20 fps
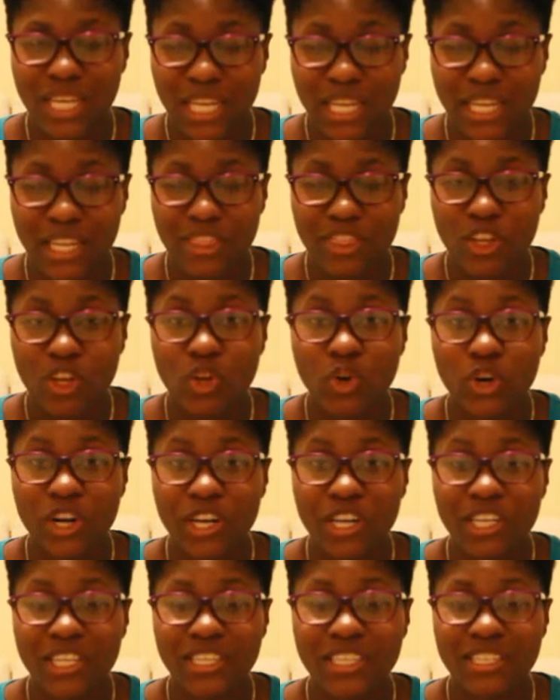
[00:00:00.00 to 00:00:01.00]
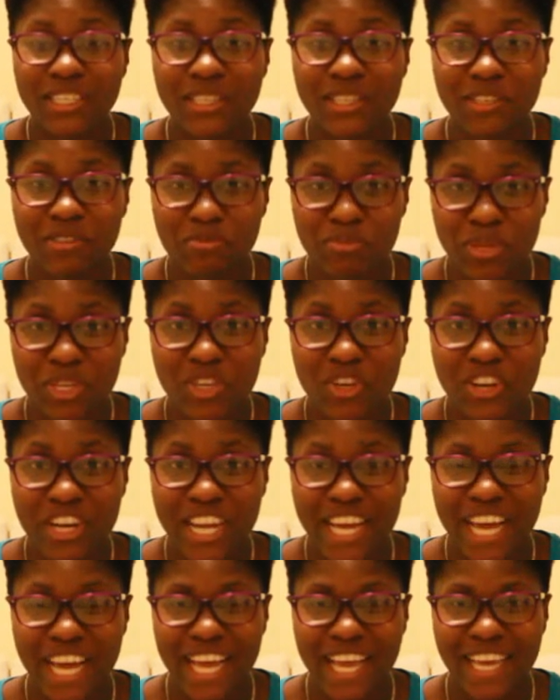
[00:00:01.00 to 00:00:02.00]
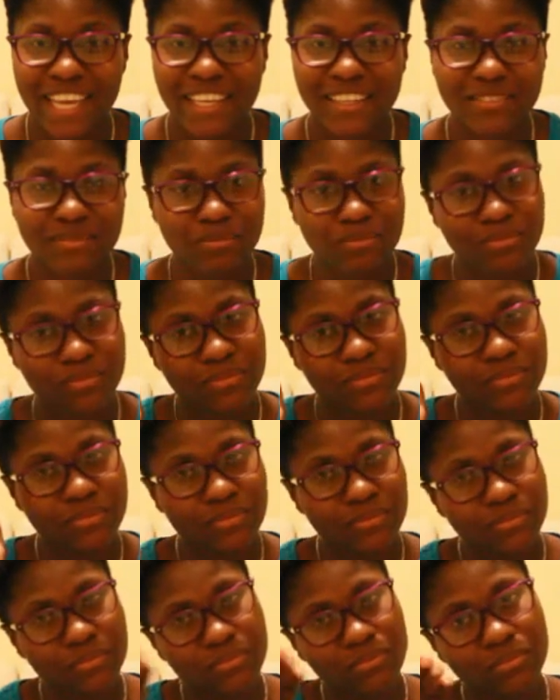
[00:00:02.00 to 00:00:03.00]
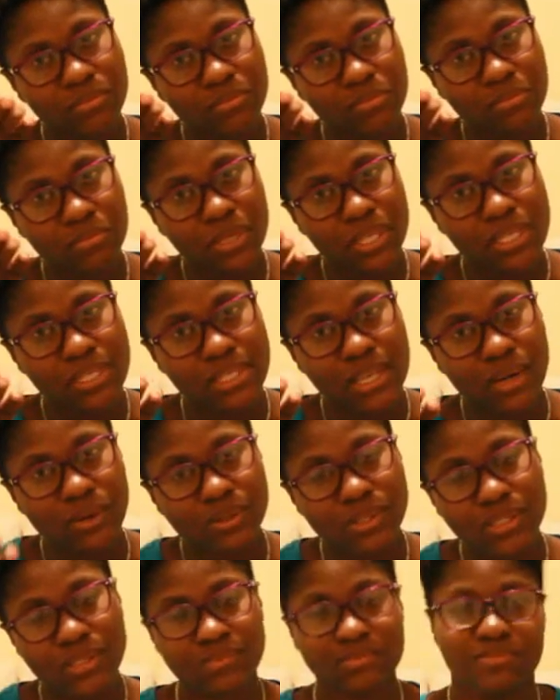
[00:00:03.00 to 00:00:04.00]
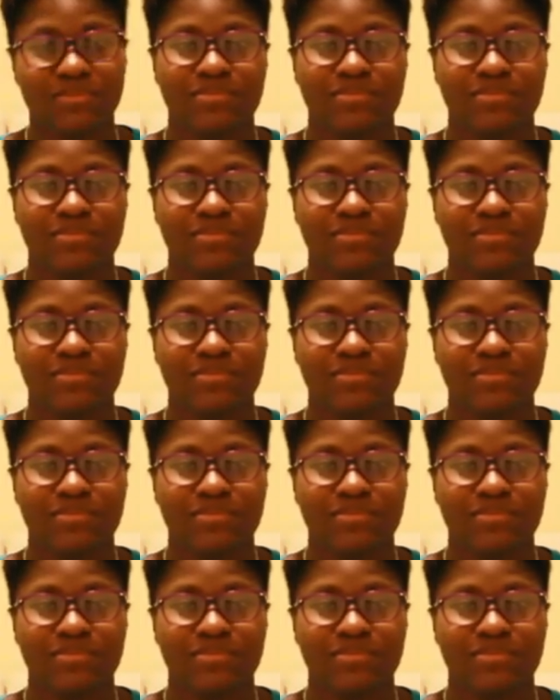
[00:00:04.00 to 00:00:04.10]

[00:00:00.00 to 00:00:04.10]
let the Lord be your guide. Peace out.